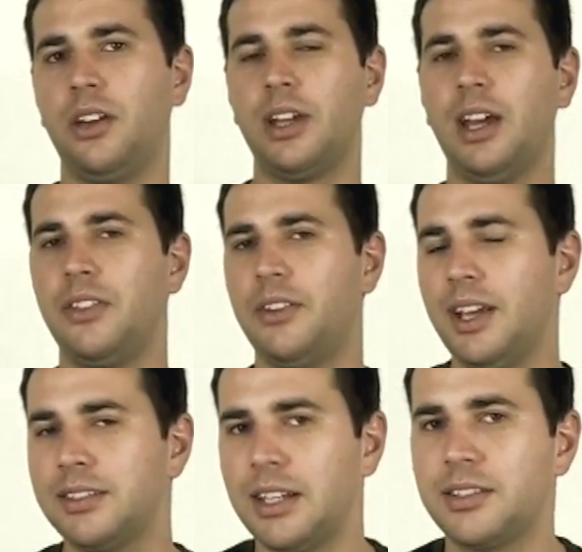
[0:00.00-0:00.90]
Okay, the
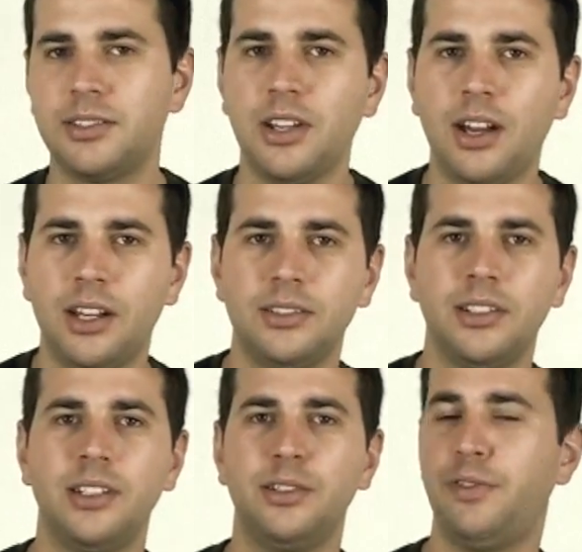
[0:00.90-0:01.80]
next exercise
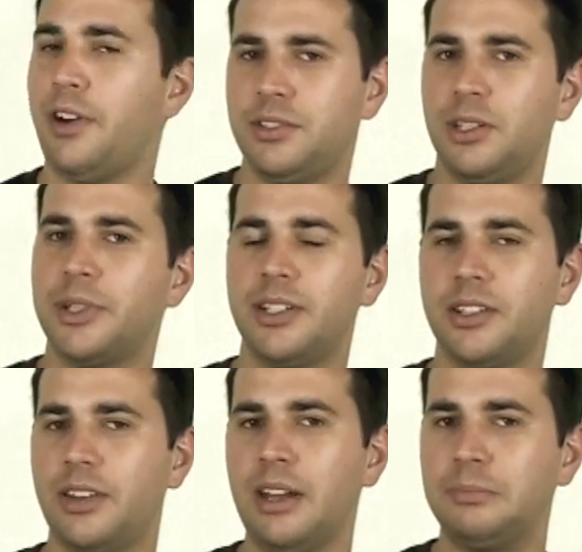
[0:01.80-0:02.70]
is very similar
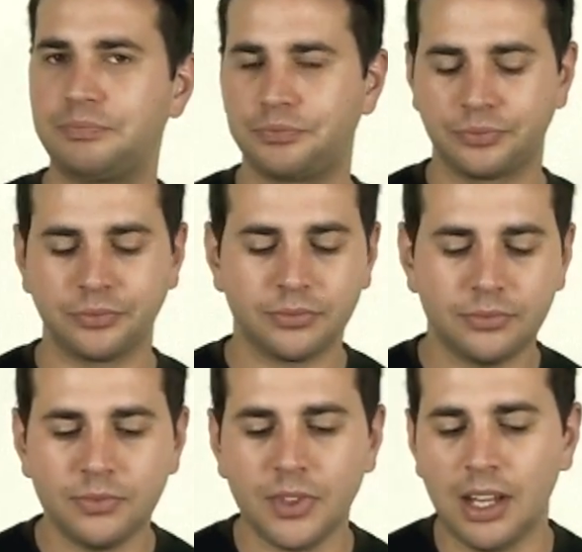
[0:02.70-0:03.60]
to that.
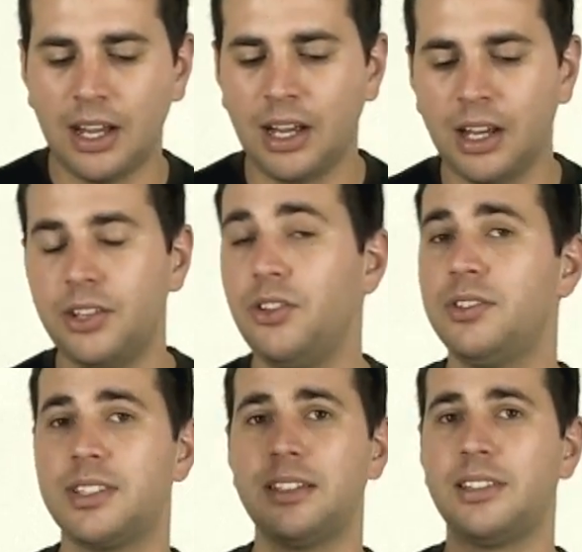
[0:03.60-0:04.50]
It
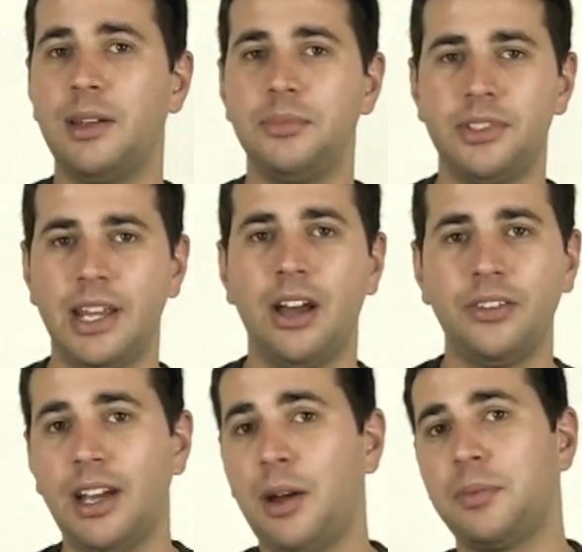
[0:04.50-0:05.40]
uses that same
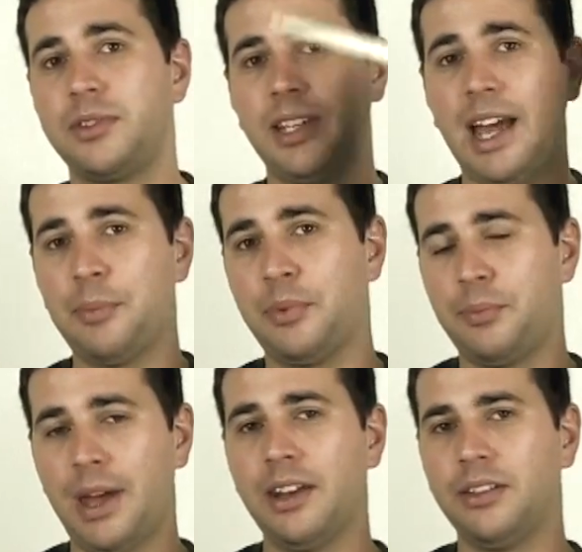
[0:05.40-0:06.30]
down, up,
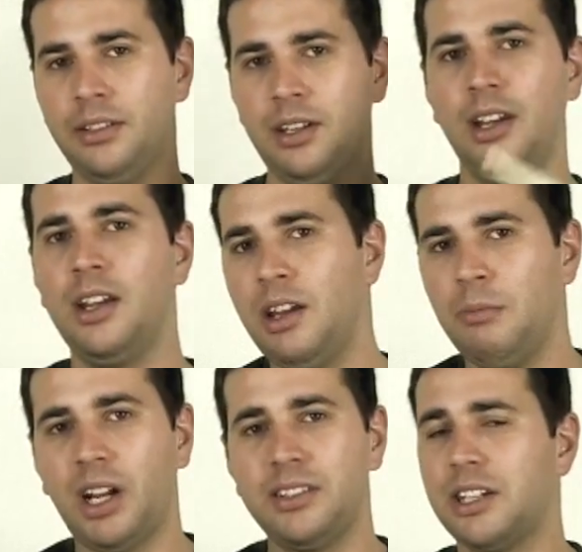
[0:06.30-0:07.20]
tap pattern.
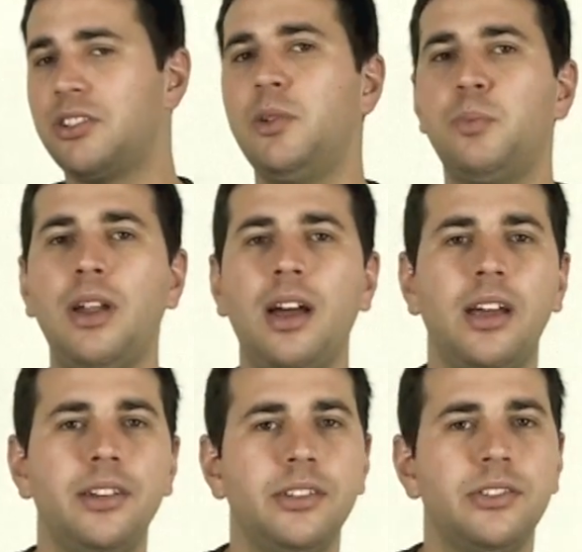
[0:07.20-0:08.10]
It's actually
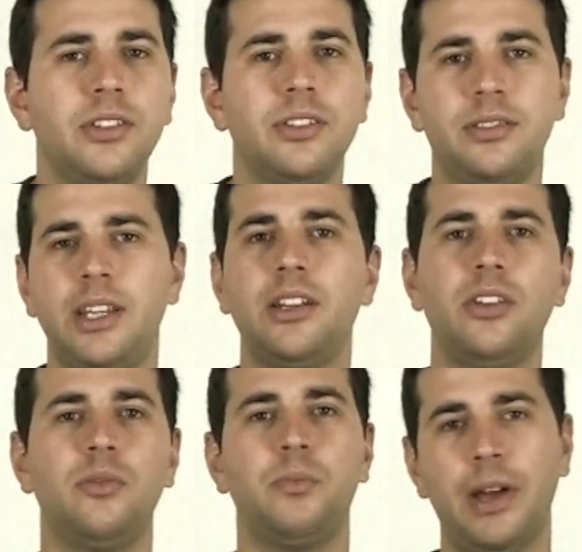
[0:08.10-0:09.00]
applied to the
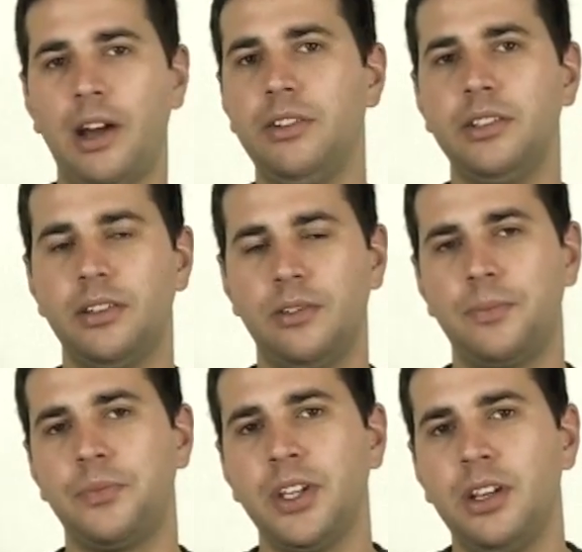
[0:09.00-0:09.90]
single paradiddle.